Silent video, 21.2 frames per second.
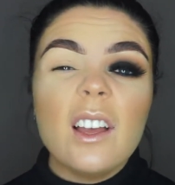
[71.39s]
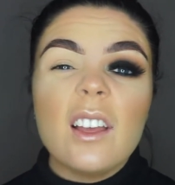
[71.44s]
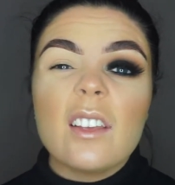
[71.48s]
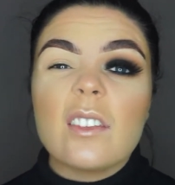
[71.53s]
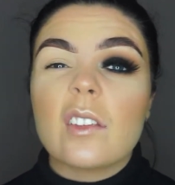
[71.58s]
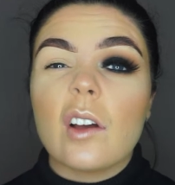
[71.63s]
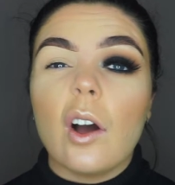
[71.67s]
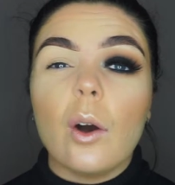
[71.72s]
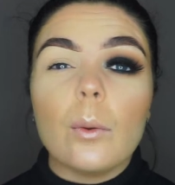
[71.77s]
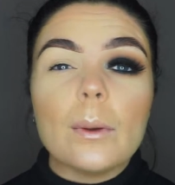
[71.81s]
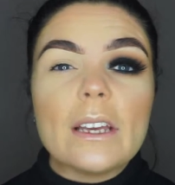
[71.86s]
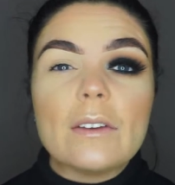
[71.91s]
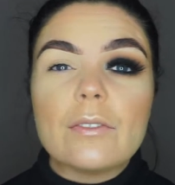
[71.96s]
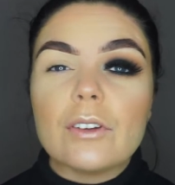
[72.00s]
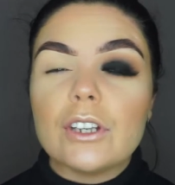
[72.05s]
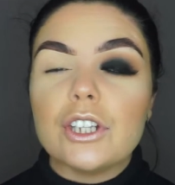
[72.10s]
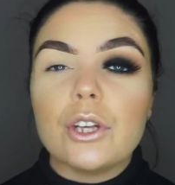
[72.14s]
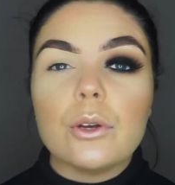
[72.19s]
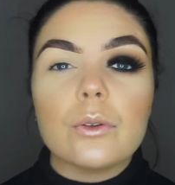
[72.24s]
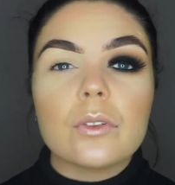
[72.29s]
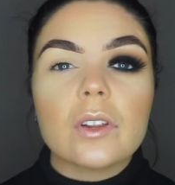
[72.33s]
So
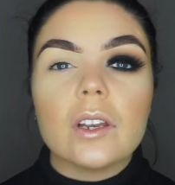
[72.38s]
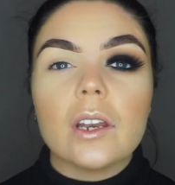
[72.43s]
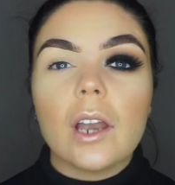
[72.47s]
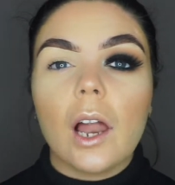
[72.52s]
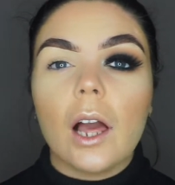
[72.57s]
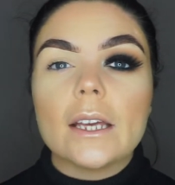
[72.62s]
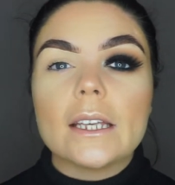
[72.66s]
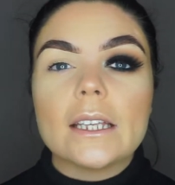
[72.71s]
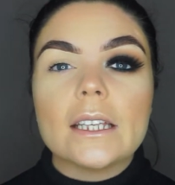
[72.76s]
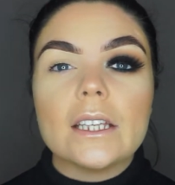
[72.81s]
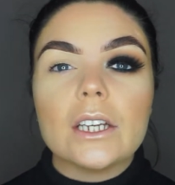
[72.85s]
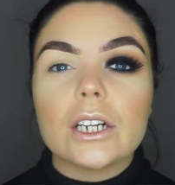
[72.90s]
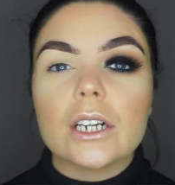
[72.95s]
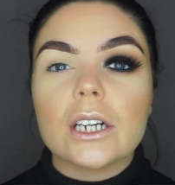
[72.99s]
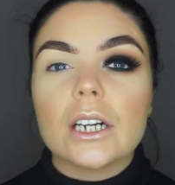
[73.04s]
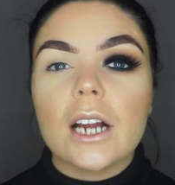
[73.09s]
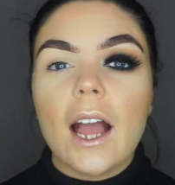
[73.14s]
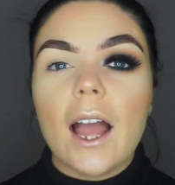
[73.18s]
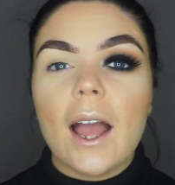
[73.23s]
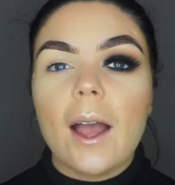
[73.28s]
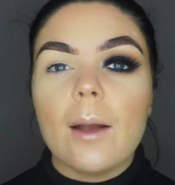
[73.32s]
even using like
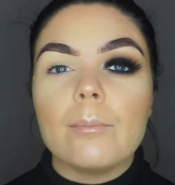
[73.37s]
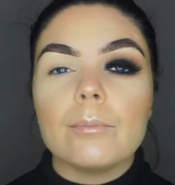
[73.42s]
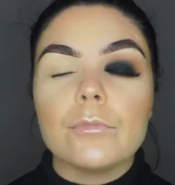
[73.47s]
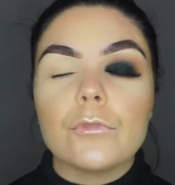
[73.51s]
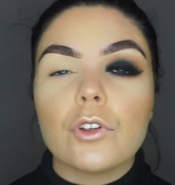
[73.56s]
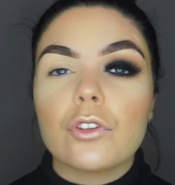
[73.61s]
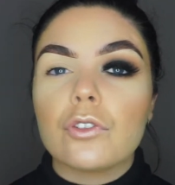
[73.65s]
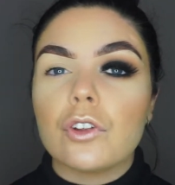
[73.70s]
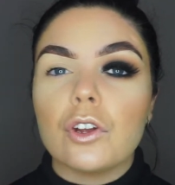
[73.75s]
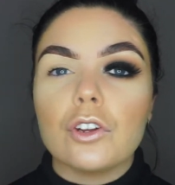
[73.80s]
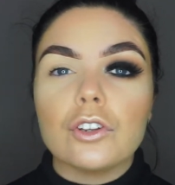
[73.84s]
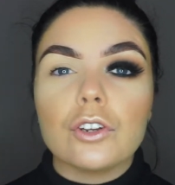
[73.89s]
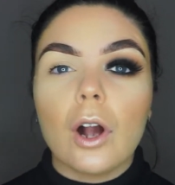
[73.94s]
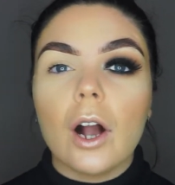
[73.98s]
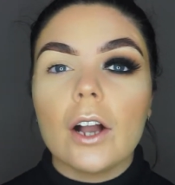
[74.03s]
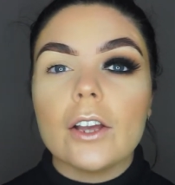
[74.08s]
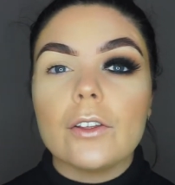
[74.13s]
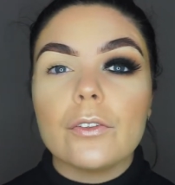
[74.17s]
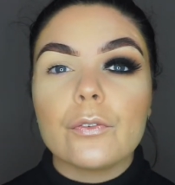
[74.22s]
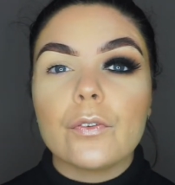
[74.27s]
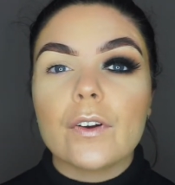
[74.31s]
your just doing your
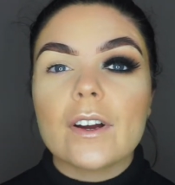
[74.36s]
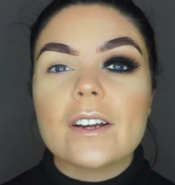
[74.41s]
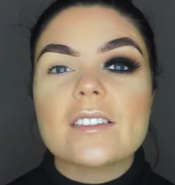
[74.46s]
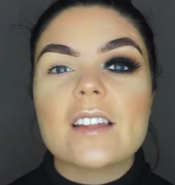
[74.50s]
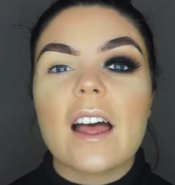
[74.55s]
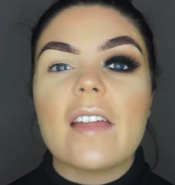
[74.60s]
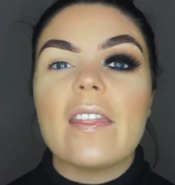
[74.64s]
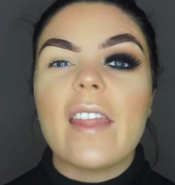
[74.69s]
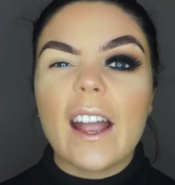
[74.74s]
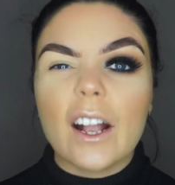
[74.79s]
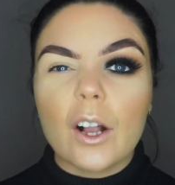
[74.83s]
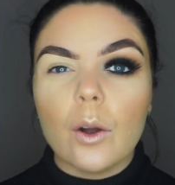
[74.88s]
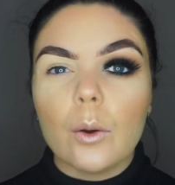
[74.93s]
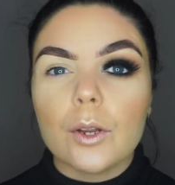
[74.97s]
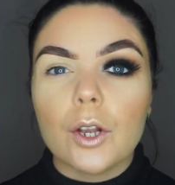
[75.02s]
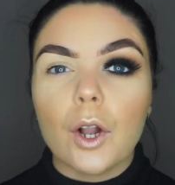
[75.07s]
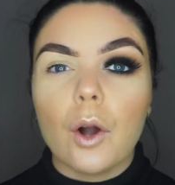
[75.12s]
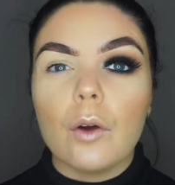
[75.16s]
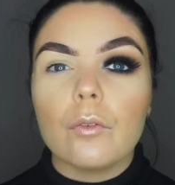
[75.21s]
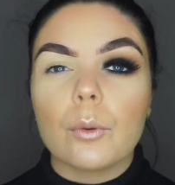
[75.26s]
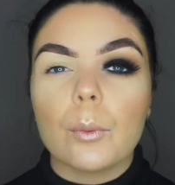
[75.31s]
eyes first and then
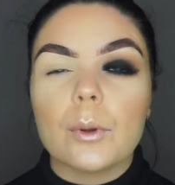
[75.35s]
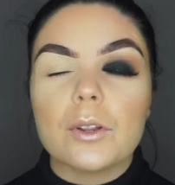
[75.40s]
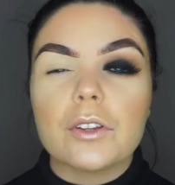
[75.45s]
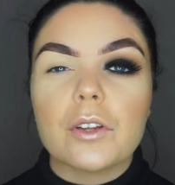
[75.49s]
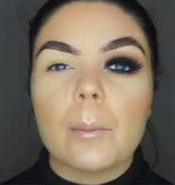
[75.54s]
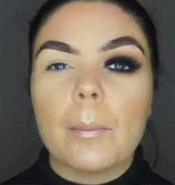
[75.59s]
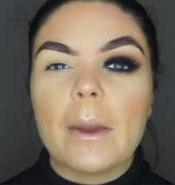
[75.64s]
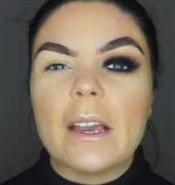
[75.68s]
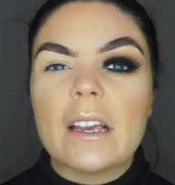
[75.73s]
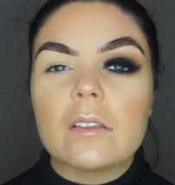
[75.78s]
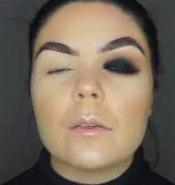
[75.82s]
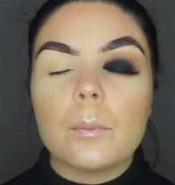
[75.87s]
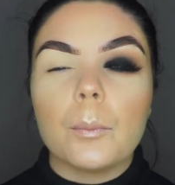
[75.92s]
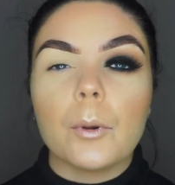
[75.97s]
going over with your base.